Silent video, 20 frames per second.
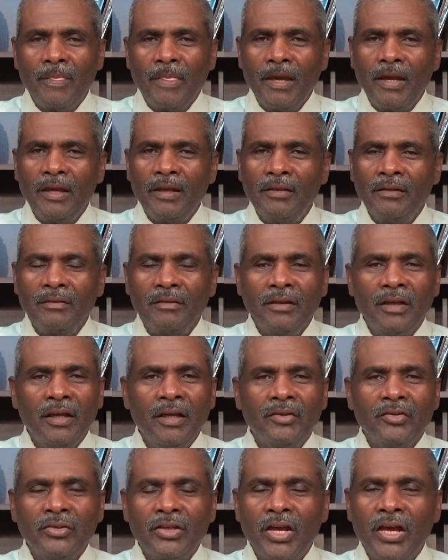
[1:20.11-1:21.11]
And
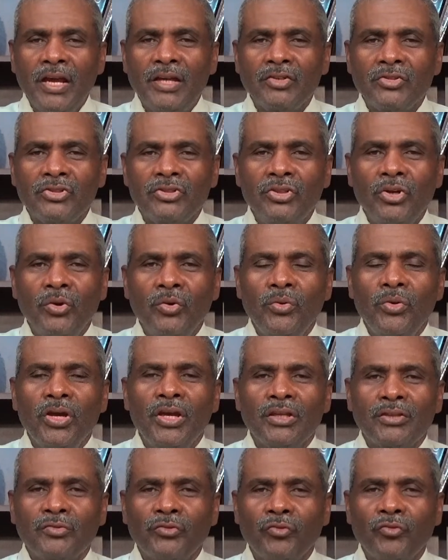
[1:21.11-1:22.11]
it's as though
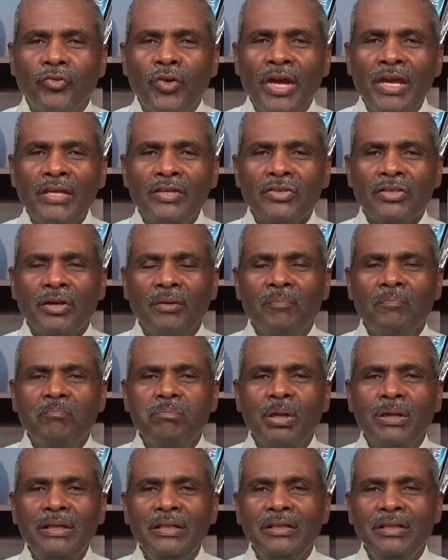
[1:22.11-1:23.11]
his face
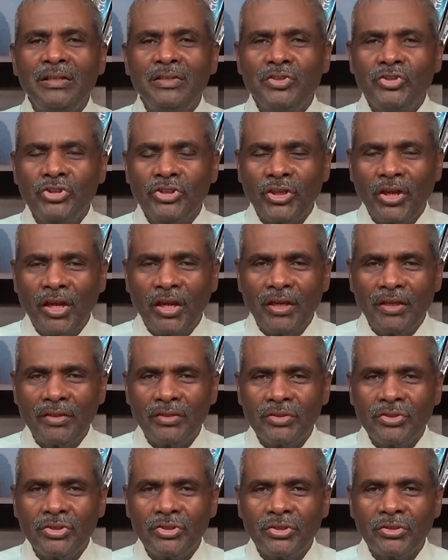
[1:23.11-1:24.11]
completely
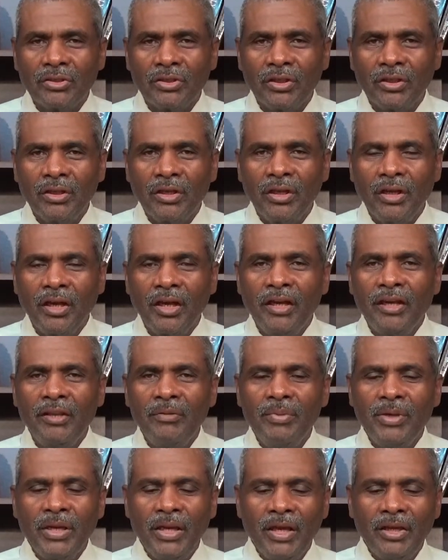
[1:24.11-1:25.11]
changed, and he
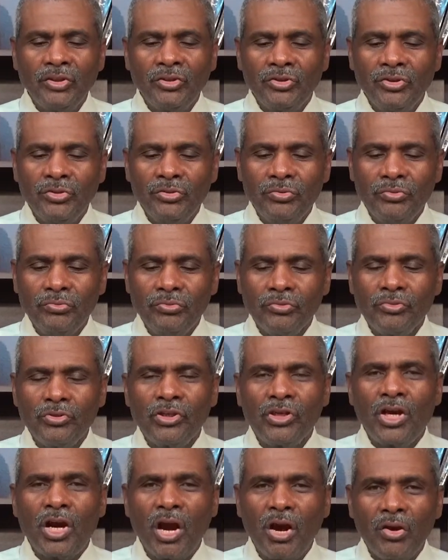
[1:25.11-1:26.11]
began to
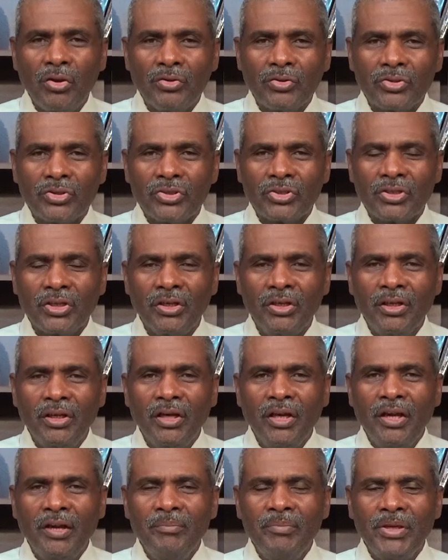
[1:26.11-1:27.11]
curse
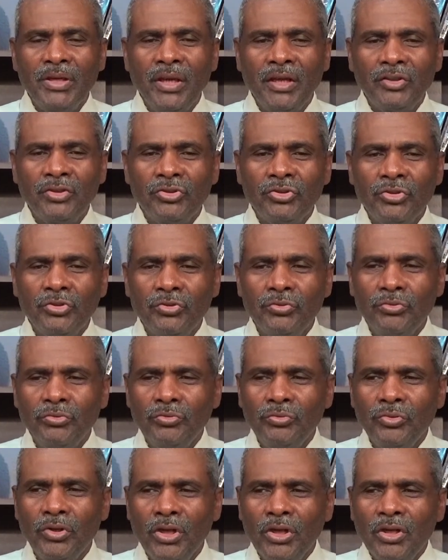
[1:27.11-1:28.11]
and began
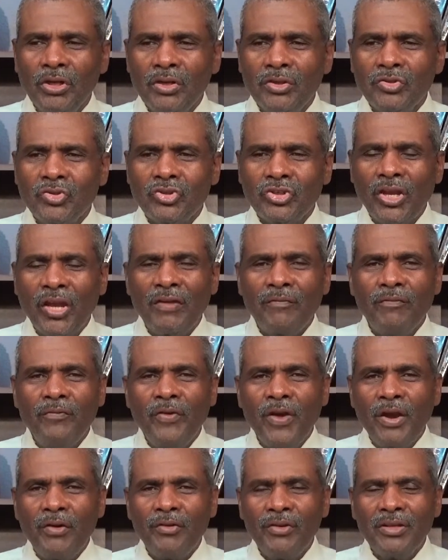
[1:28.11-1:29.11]
to say
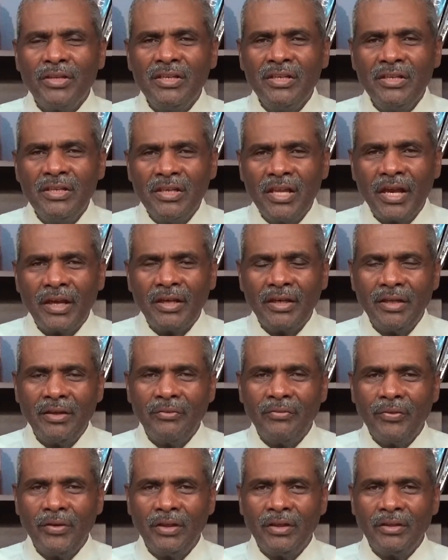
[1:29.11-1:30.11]
very
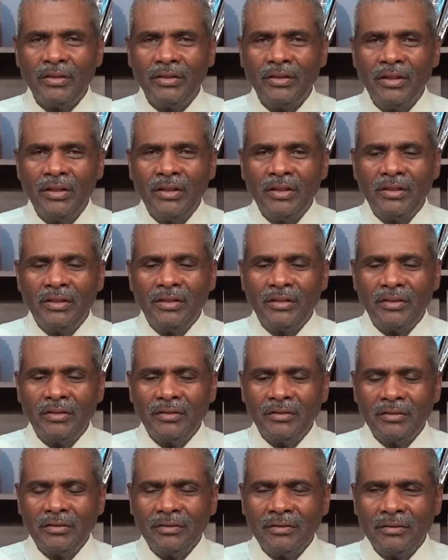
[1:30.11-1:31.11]
negative and
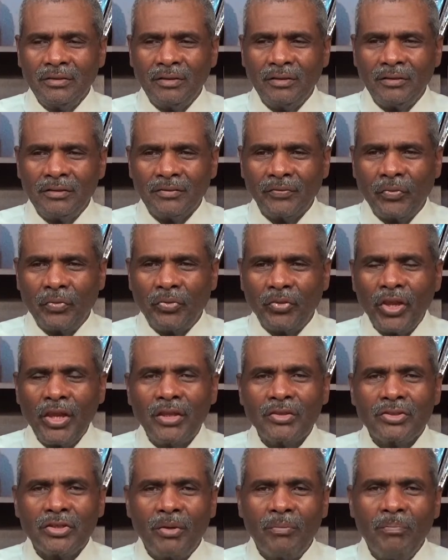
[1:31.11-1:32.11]

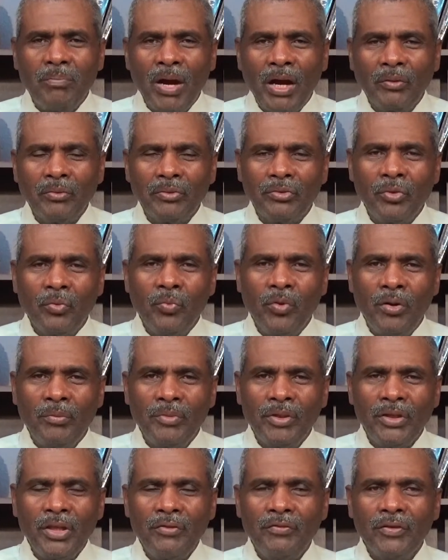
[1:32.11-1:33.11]
things about the
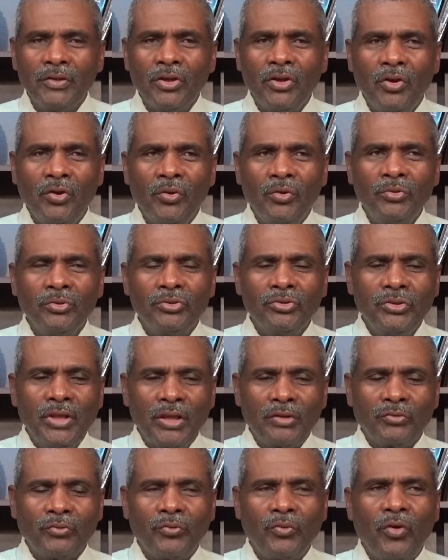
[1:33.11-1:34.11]
woman, even going
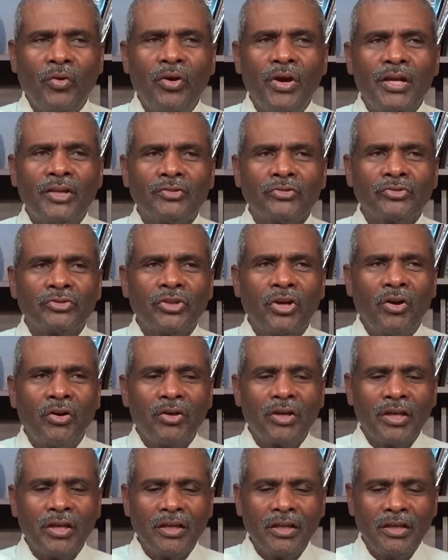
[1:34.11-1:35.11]
as far as
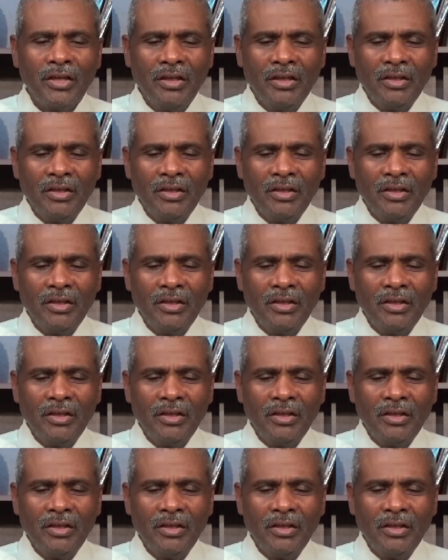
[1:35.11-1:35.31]
talking